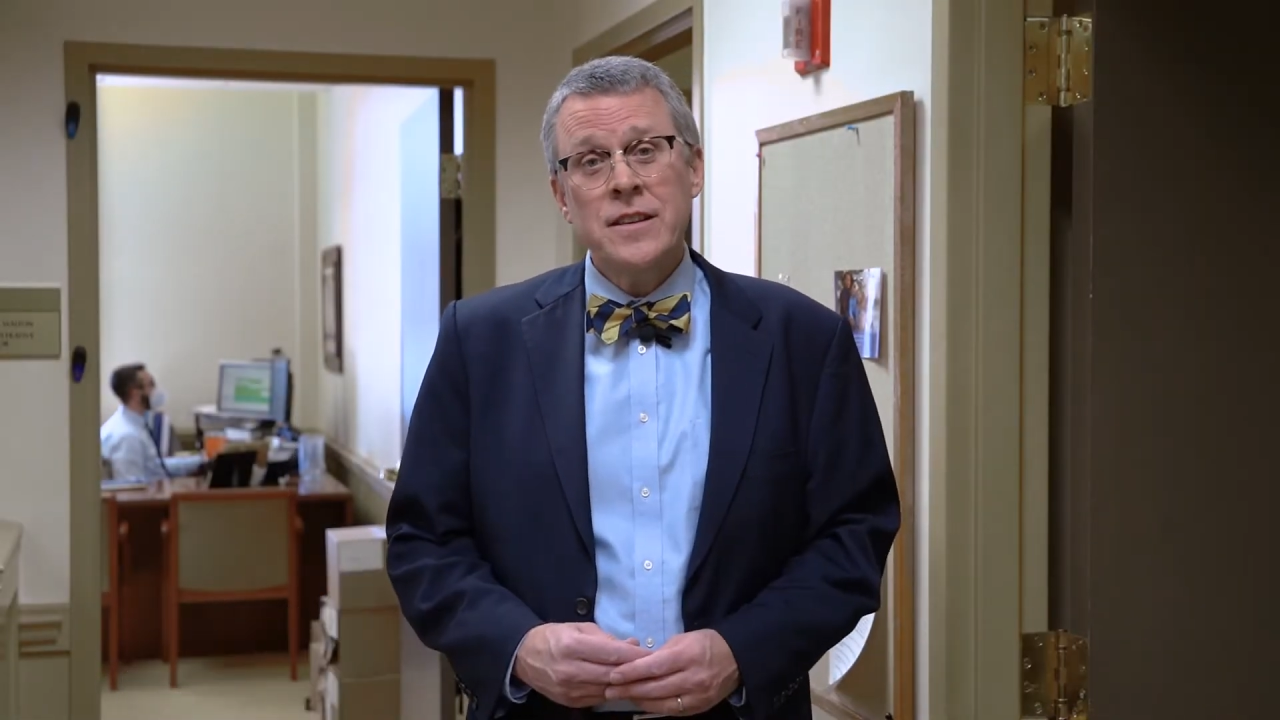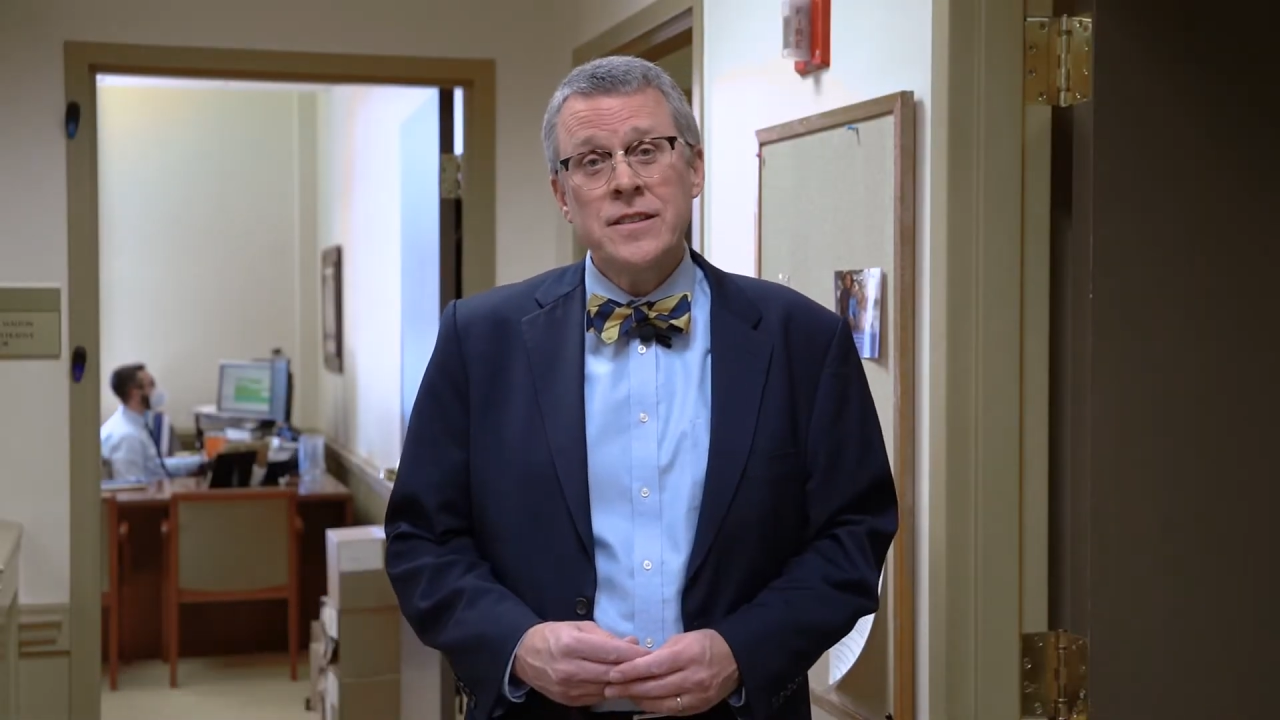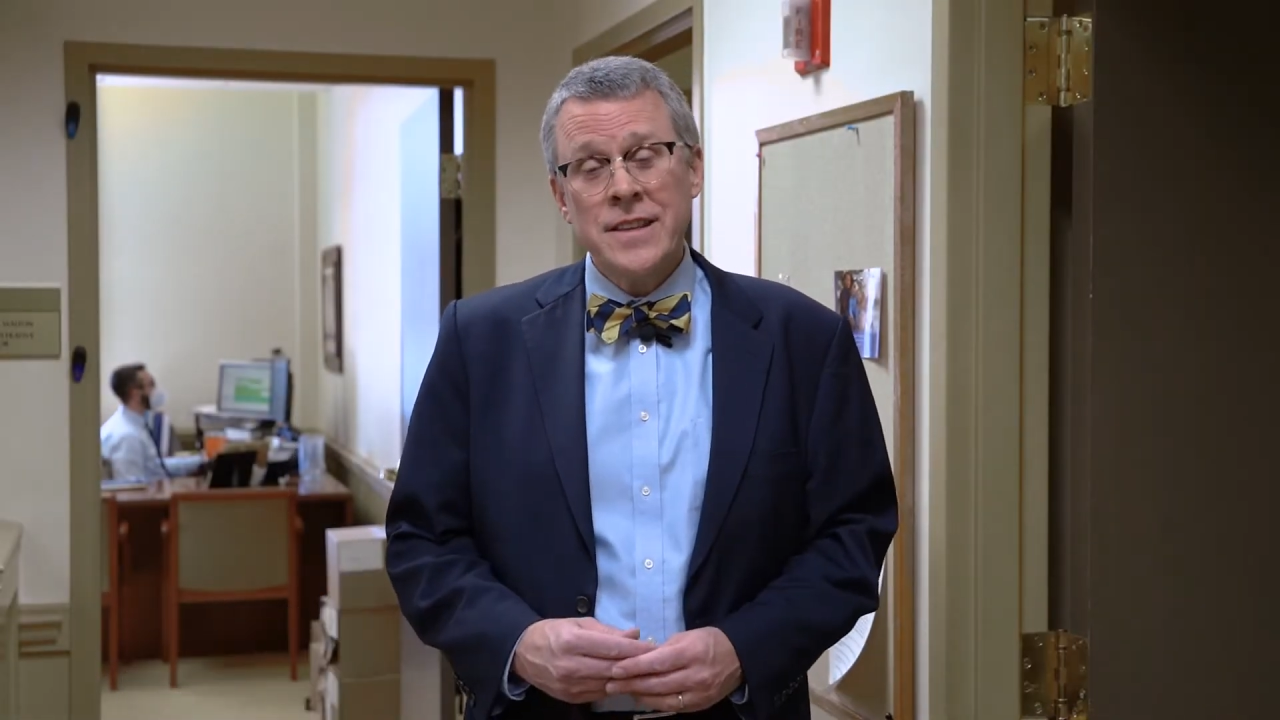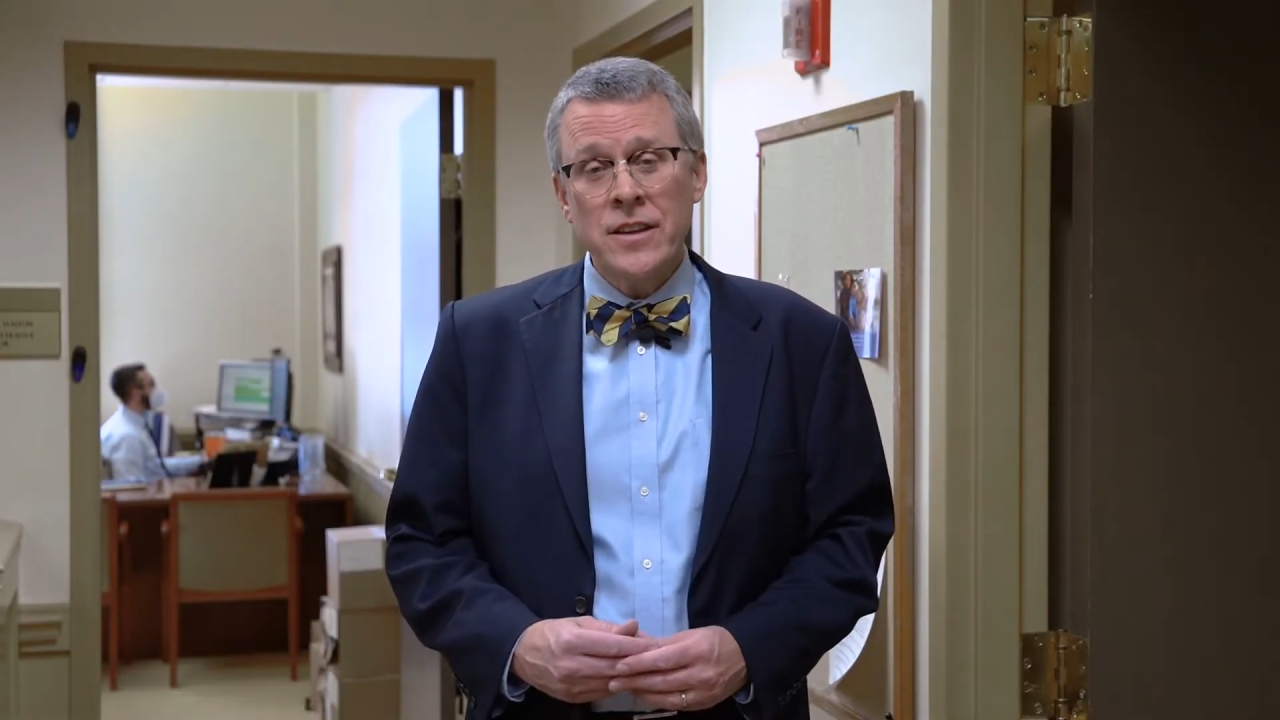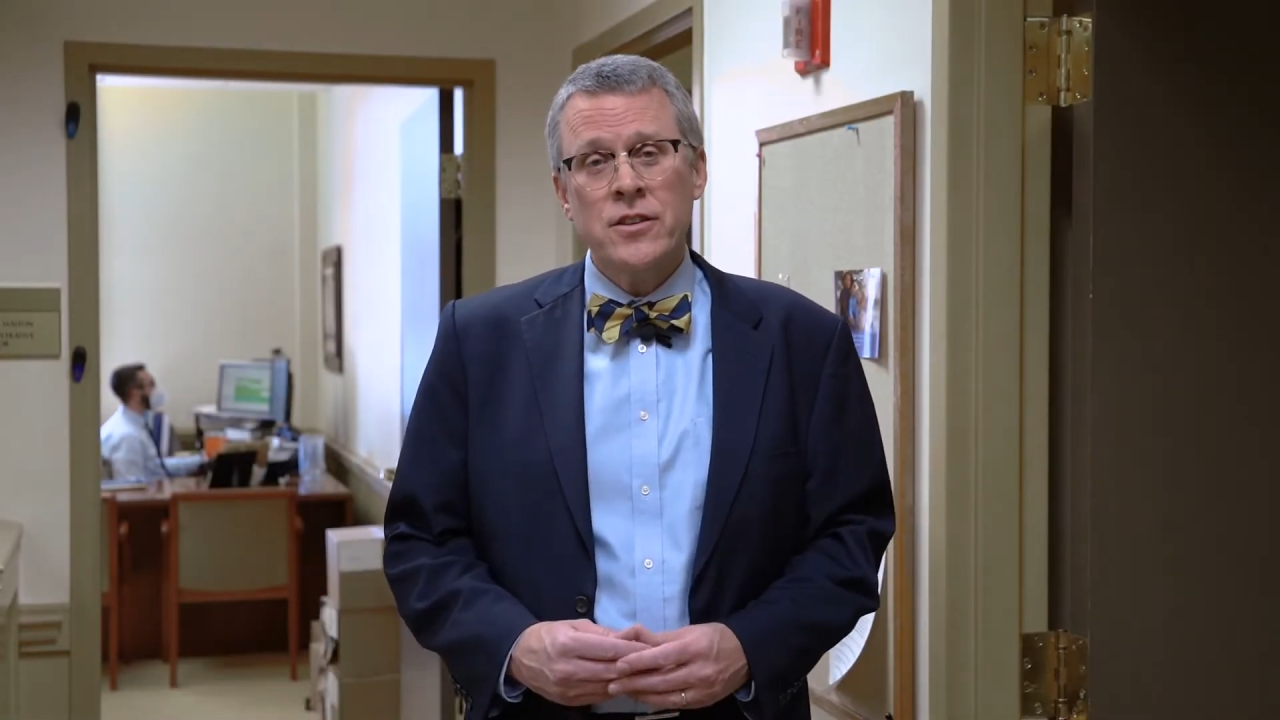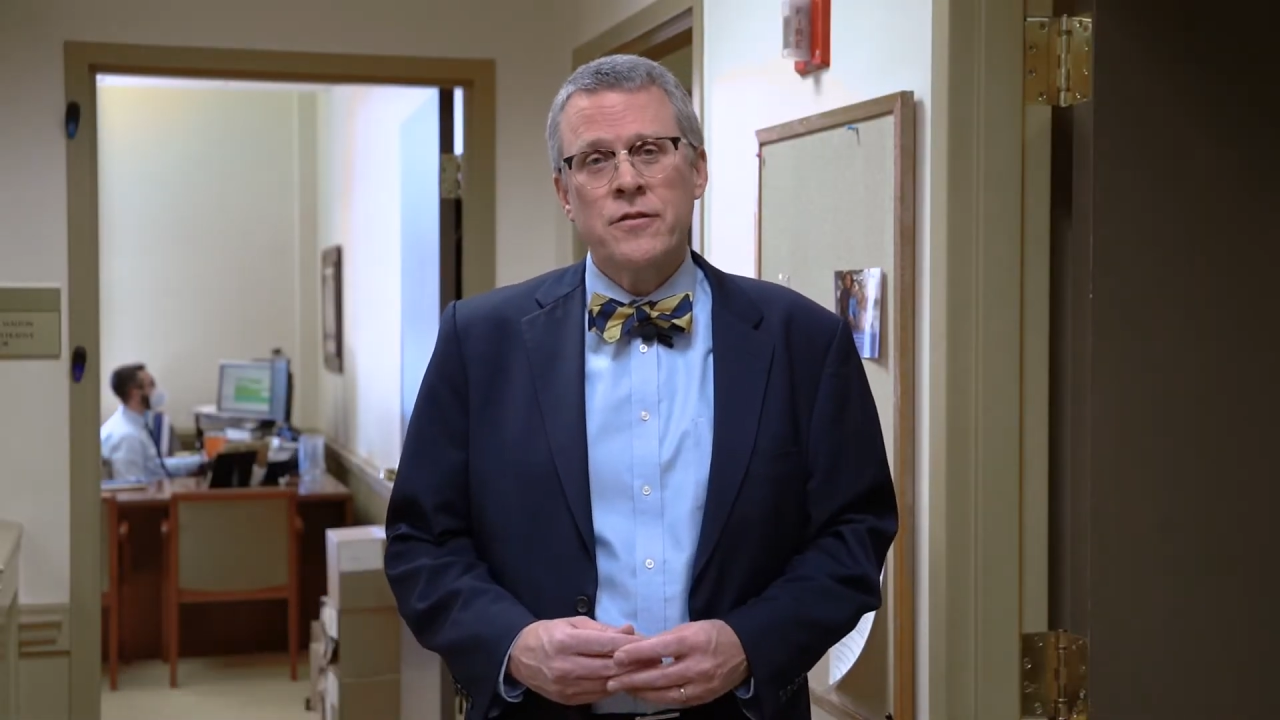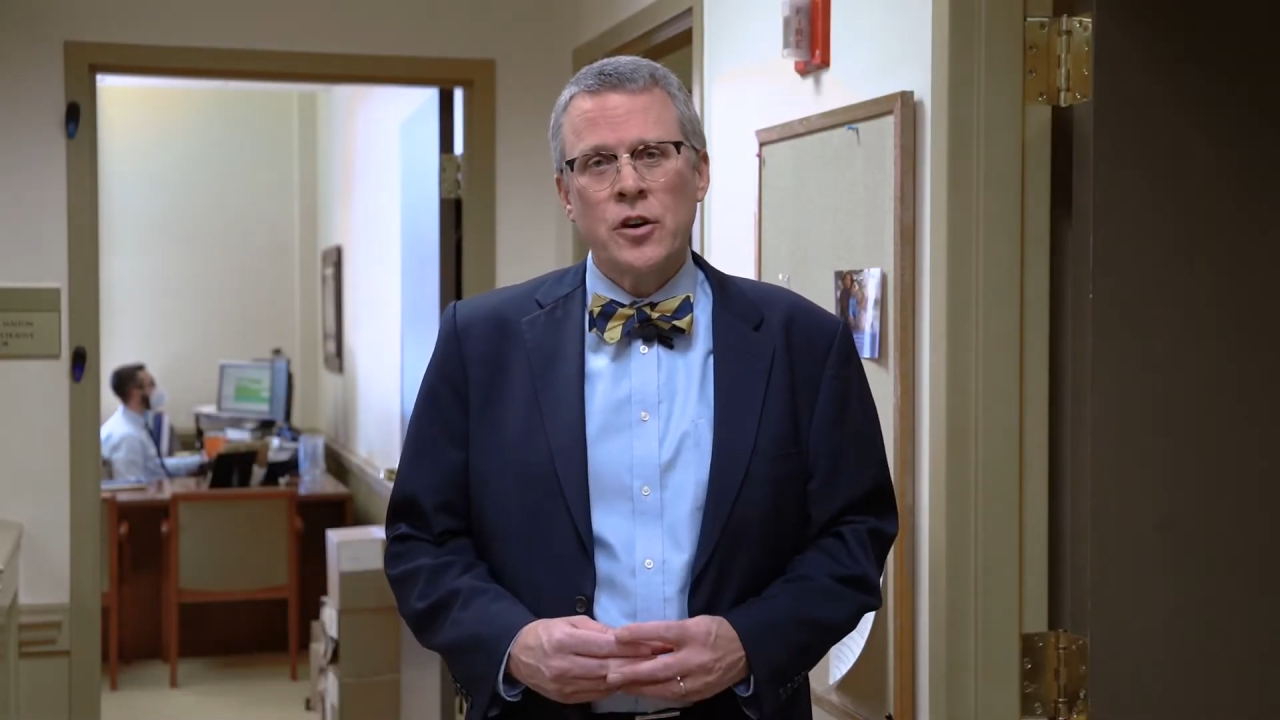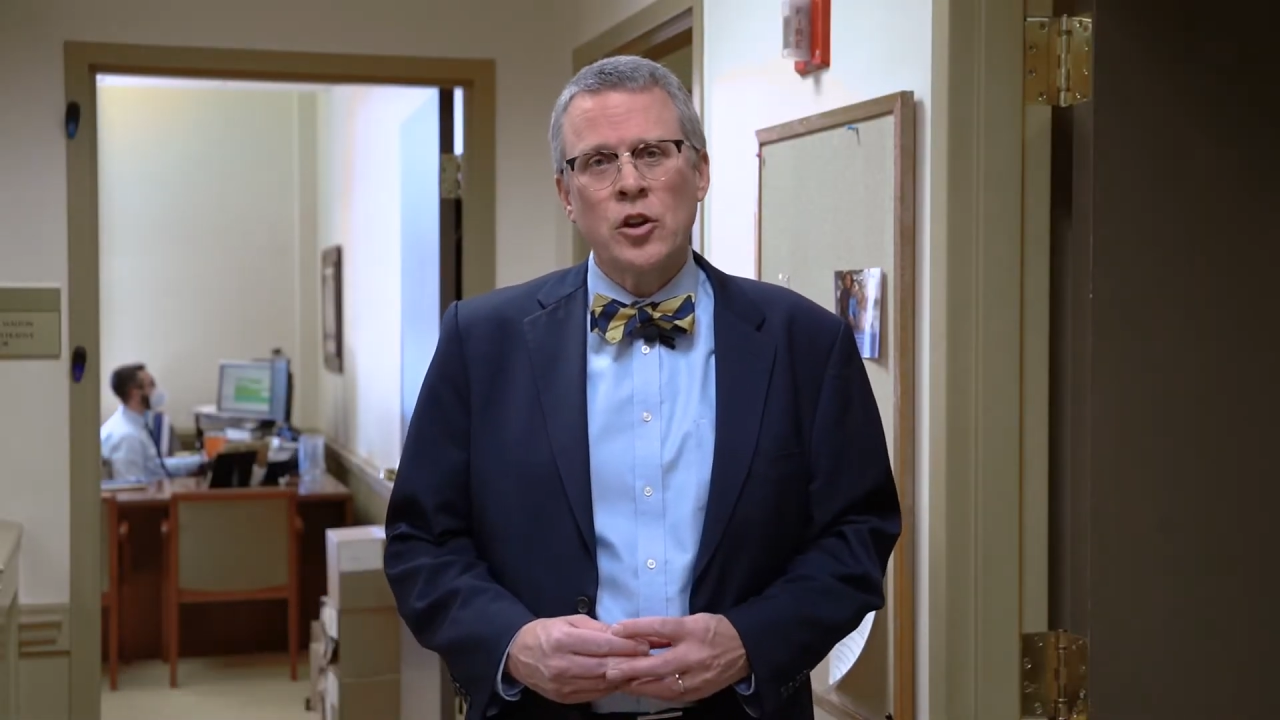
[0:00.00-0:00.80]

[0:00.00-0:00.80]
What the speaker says: Center for